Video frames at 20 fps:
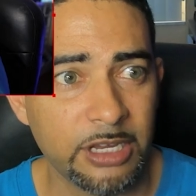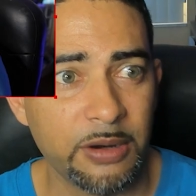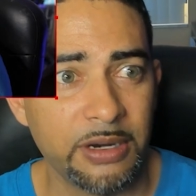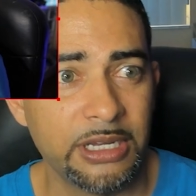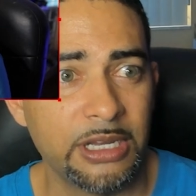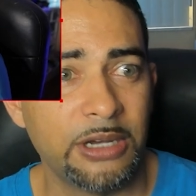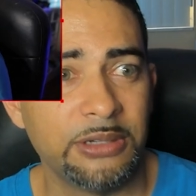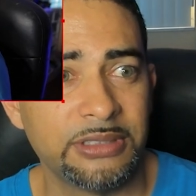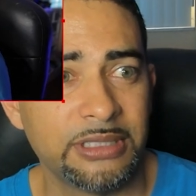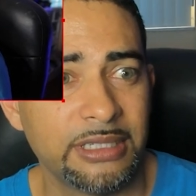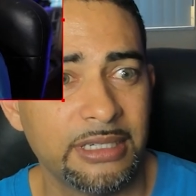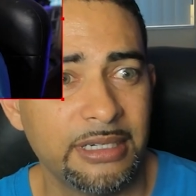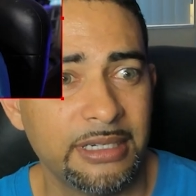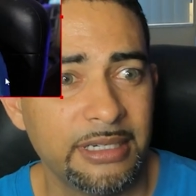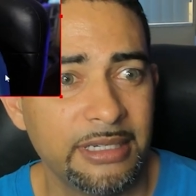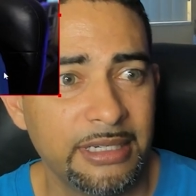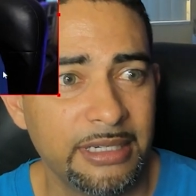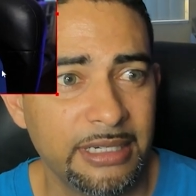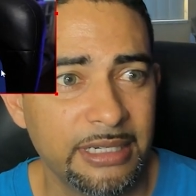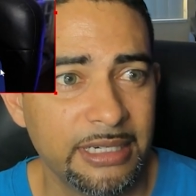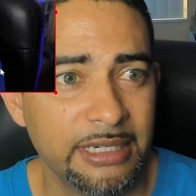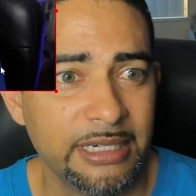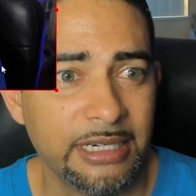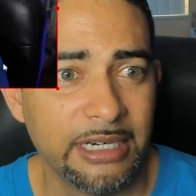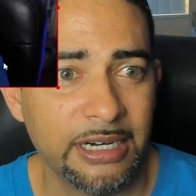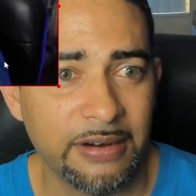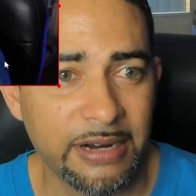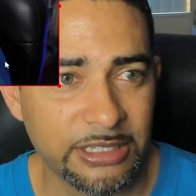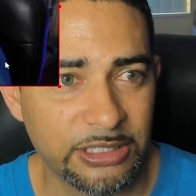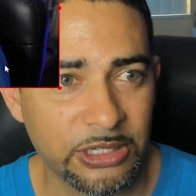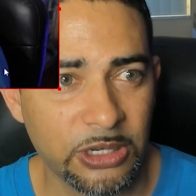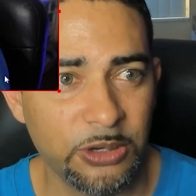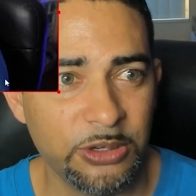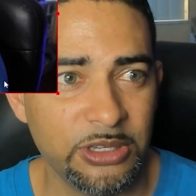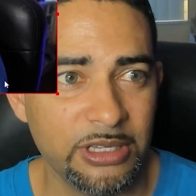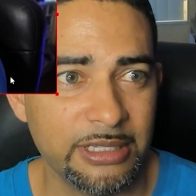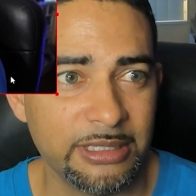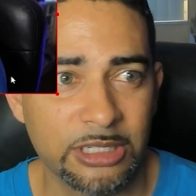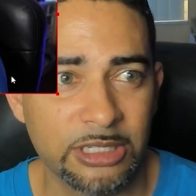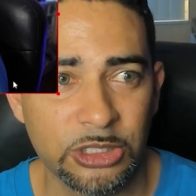there he goes. All right, so
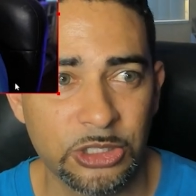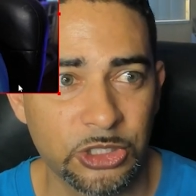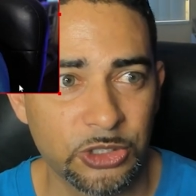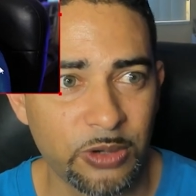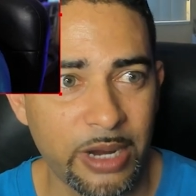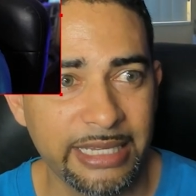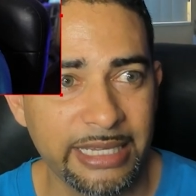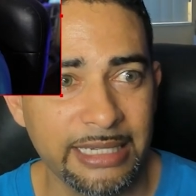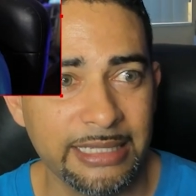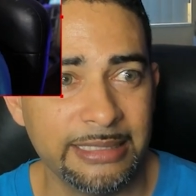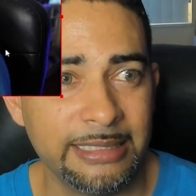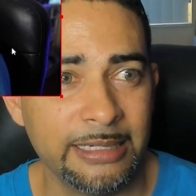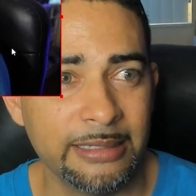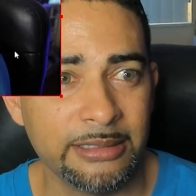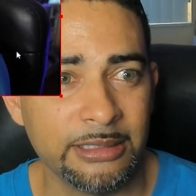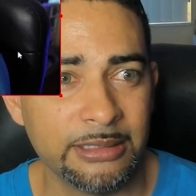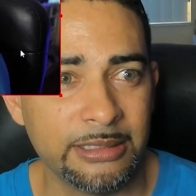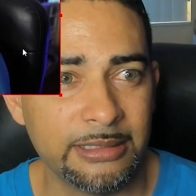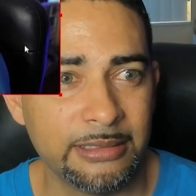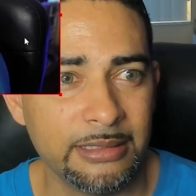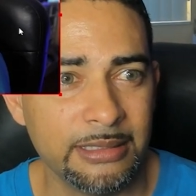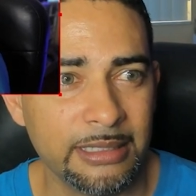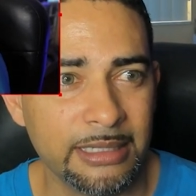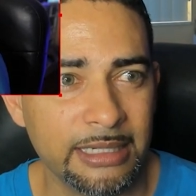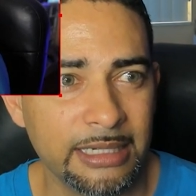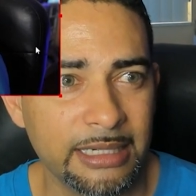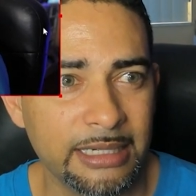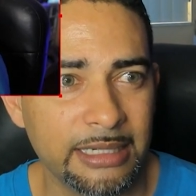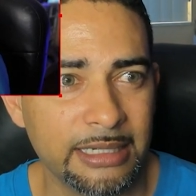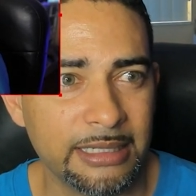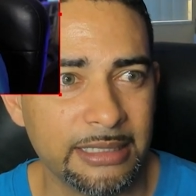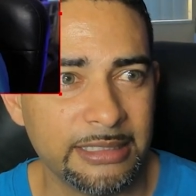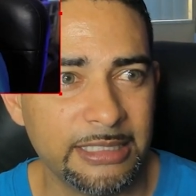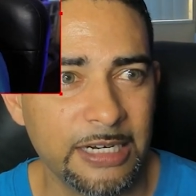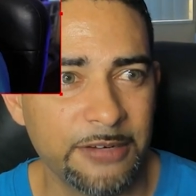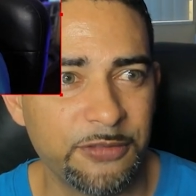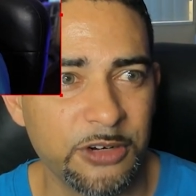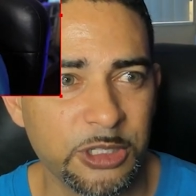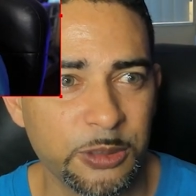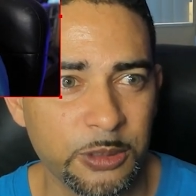it's a striking di uh,
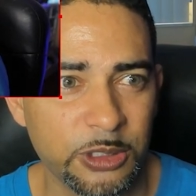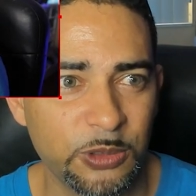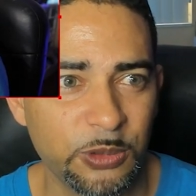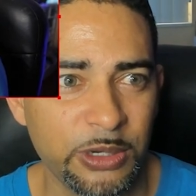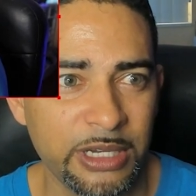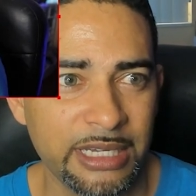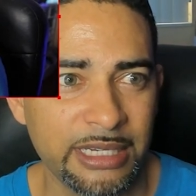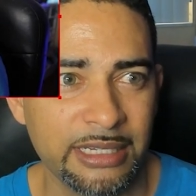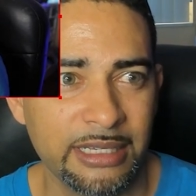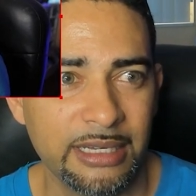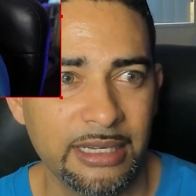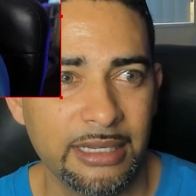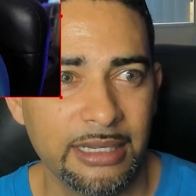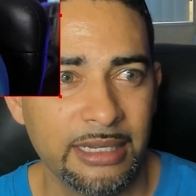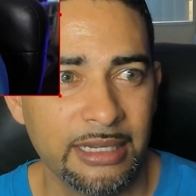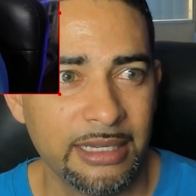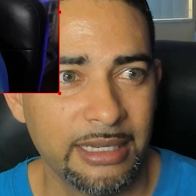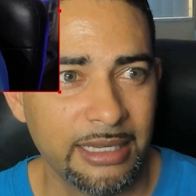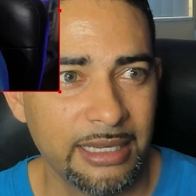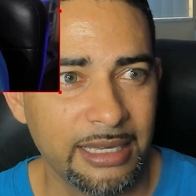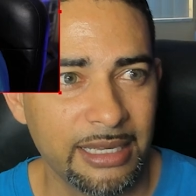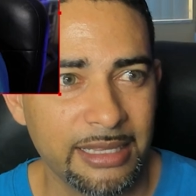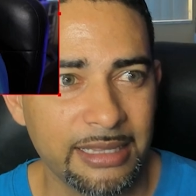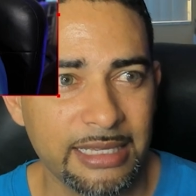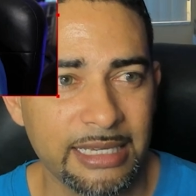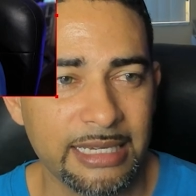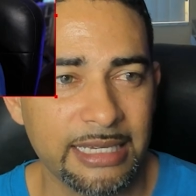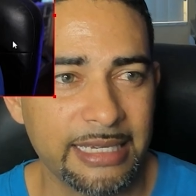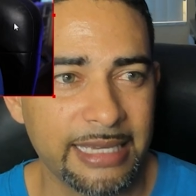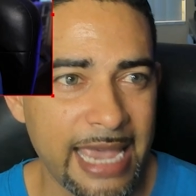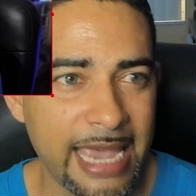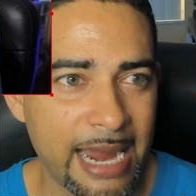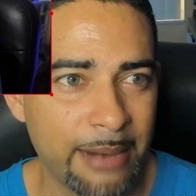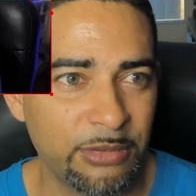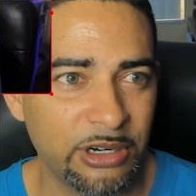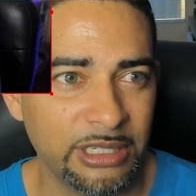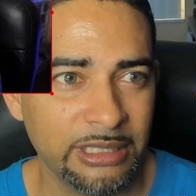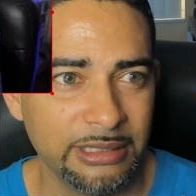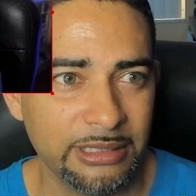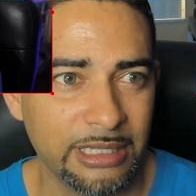difference between the
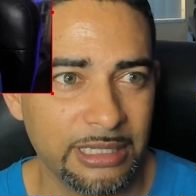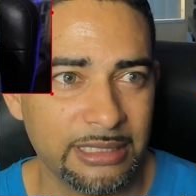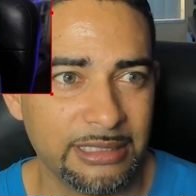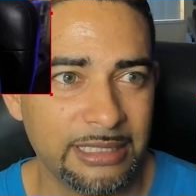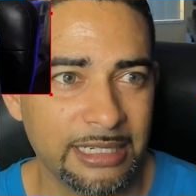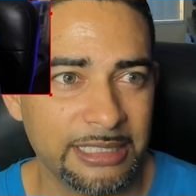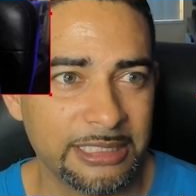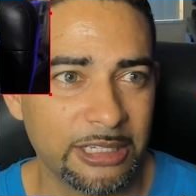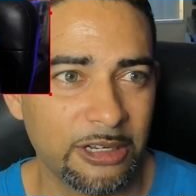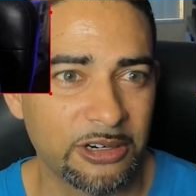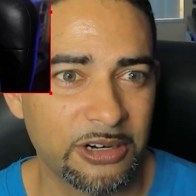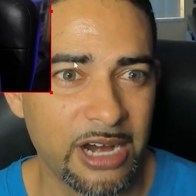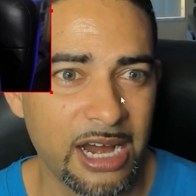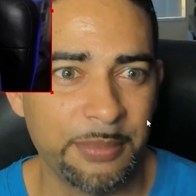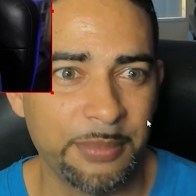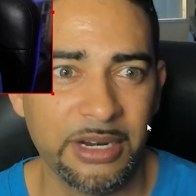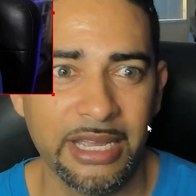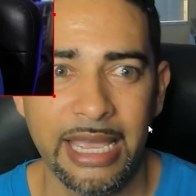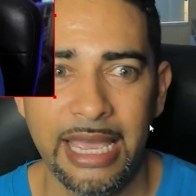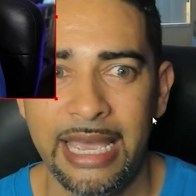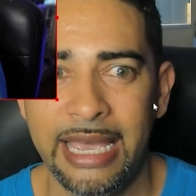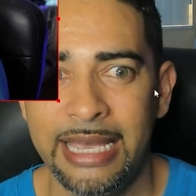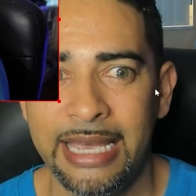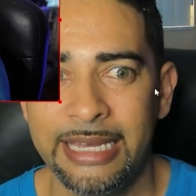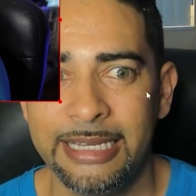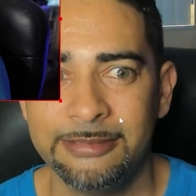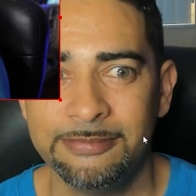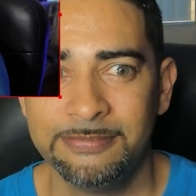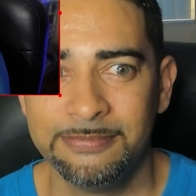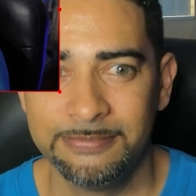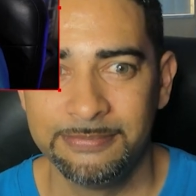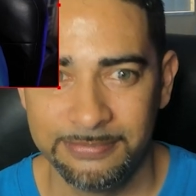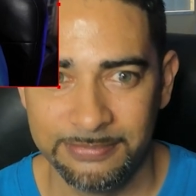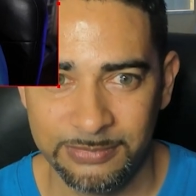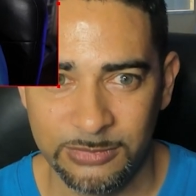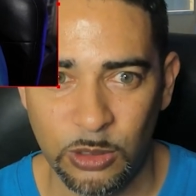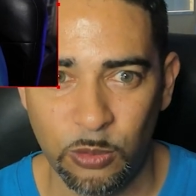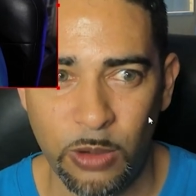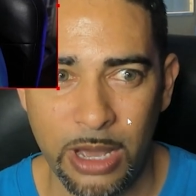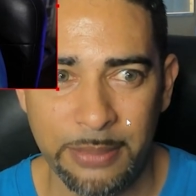camera, the DSLR camera, and
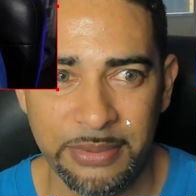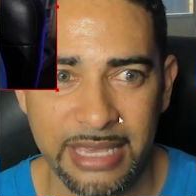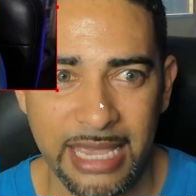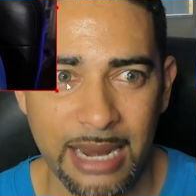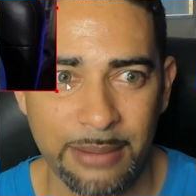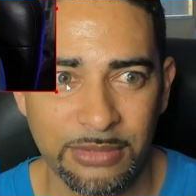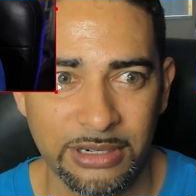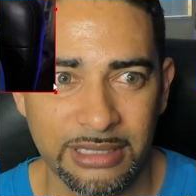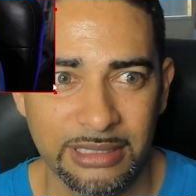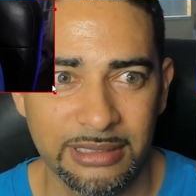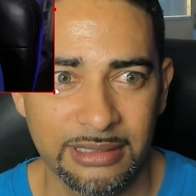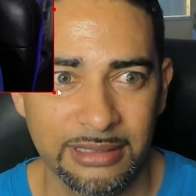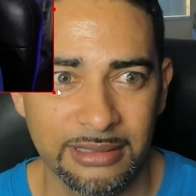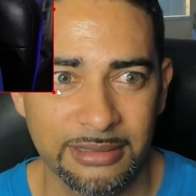the web camera.